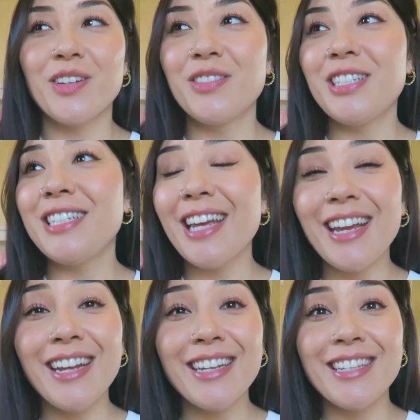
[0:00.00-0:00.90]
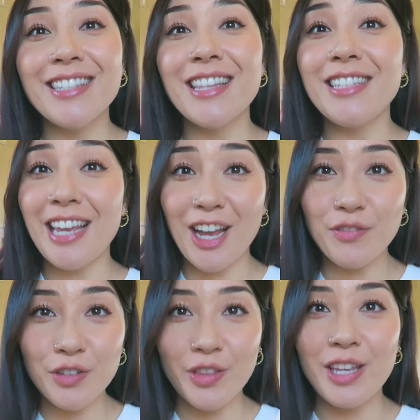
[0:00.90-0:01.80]
So today is the day
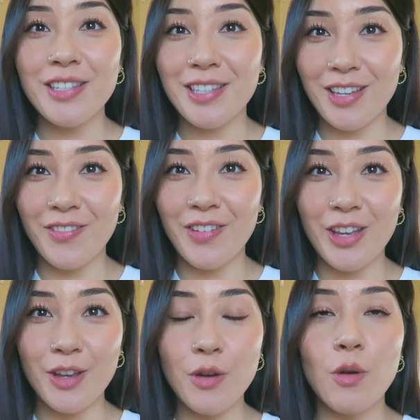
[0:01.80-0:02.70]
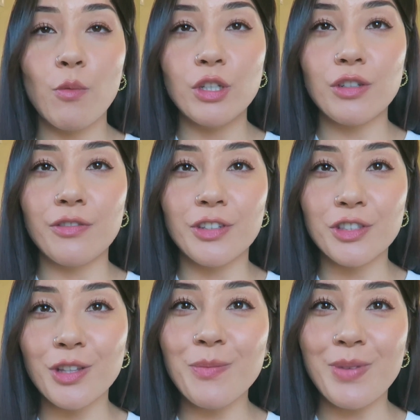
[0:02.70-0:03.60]
after Thanksgiving, which
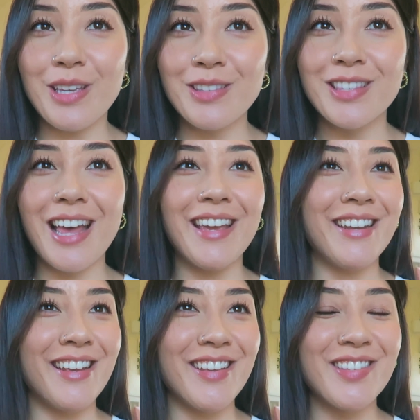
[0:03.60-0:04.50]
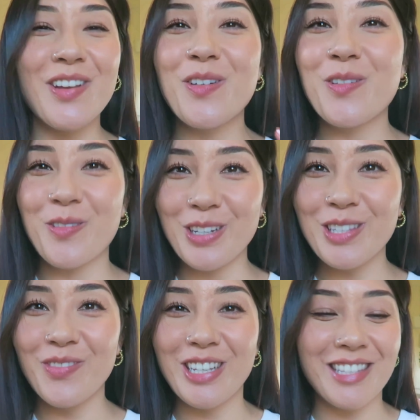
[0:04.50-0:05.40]
officially means that it is
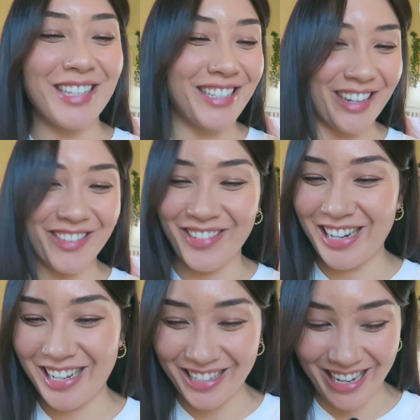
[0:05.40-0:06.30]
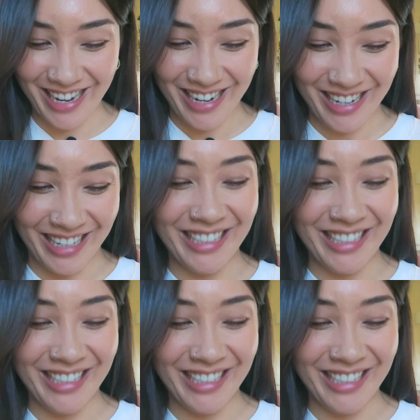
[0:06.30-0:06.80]
Christmas decorating day.